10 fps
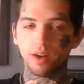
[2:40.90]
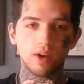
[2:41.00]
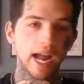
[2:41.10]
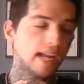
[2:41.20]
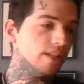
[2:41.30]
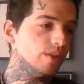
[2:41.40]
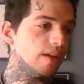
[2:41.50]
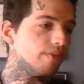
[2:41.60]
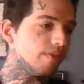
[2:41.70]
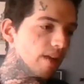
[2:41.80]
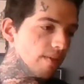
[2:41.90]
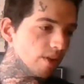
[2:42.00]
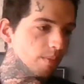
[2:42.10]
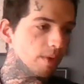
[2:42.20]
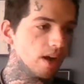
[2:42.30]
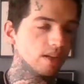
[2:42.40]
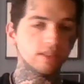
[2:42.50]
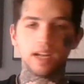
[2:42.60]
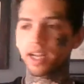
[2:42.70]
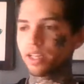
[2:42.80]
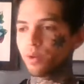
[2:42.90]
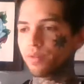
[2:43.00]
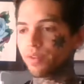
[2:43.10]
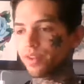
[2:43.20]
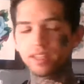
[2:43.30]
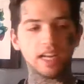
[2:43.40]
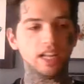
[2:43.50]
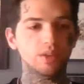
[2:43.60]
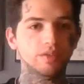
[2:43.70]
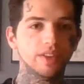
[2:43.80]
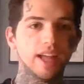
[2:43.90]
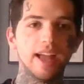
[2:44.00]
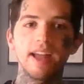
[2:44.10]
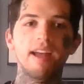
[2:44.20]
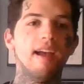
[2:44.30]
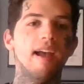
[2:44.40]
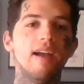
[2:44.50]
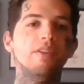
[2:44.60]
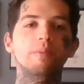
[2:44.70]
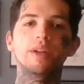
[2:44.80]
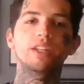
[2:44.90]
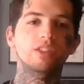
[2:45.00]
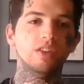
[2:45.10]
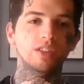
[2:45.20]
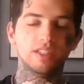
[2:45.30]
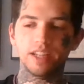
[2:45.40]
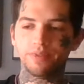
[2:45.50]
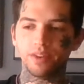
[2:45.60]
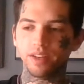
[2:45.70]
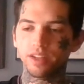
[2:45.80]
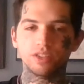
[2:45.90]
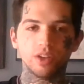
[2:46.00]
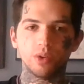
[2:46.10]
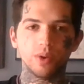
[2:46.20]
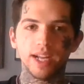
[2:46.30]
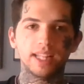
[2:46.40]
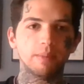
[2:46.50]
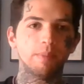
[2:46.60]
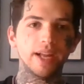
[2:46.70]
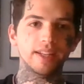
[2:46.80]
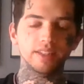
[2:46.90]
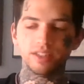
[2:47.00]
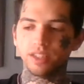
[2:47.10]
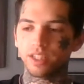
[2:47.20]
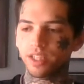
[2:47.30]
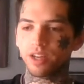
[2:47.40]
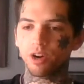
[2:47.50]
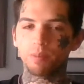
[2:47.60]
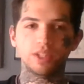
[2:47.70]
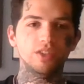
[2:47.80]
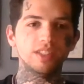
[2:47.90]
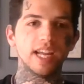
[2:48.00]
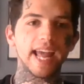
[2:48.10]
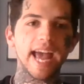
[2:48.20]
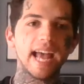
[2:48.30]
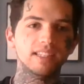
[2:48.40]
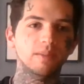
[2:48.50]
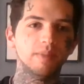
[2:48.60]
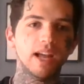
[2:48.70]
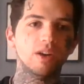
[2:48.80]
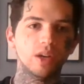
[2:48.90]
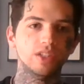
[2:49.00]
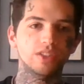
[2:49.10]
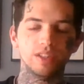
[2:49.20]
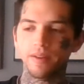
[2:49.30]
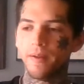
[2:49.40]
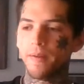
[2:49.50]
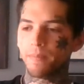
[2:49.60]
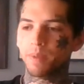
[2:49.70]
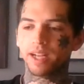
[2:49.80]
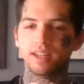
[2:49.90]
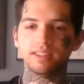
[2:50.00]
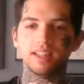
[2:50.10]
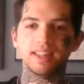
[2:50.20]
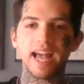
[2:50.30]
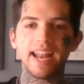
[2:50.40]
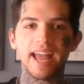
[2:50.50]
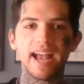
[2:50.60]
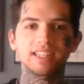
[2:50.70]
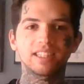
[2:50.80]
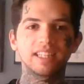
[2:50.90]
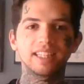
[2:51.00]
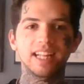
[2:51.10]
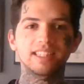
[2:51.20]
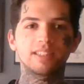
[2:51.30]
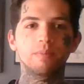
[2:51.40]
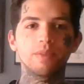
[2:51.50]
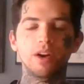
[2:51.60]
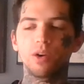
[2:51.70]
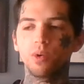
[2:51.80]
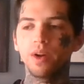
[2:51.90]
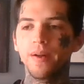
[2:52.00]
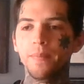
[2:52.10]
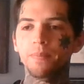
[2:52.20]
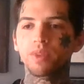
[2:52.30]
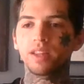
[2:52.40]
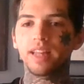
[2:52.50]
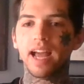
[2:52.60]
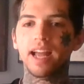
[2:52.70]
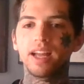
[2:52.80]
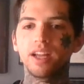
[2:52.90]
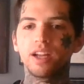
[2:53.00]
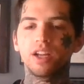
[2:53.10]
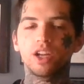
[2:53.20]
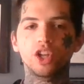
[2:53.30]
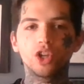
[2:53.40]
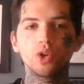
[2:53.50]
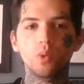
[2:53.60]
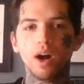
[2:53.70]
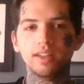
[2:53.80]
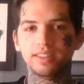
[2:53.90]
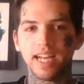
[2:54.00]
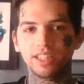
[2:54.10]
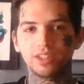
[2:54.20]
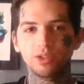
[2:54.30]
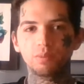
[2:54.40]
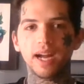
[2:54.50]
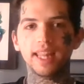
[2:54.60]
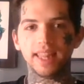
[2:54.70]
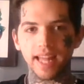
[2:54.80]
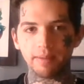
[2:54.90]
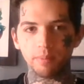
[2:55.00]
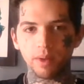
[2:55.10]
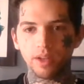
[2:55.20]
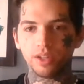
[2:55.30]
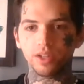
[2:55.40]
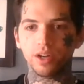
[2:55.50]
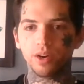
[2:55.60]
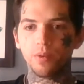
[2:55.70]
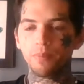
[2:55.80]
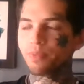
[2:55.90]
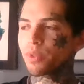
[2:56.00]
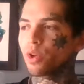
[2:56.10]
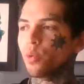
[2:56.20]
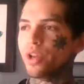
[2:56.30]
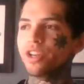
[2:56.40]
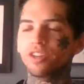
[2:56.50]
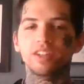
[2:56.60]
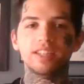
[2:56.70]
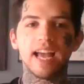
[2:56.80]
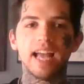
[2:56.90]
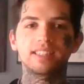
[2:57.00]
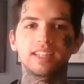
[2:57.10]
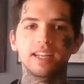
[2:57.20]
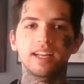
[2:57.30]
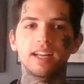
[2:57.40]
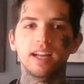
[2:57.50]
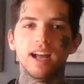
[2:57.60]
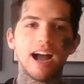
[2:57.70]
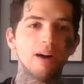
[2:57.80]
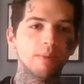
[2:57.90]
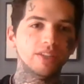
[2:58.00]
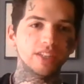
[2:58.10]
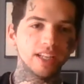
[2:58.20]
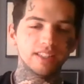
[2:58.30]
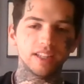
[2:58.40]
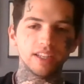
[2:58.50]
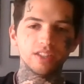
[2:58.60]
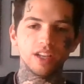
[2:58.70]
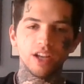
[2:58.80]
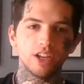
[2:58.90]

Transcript: I could do that for 500 bucks. I can do it for this. I can do it for that. Everybody charges different. So it depends, but you just got to ask them that question because that actually lets them know that you want tattooed by them. When you're just asking, how much is this?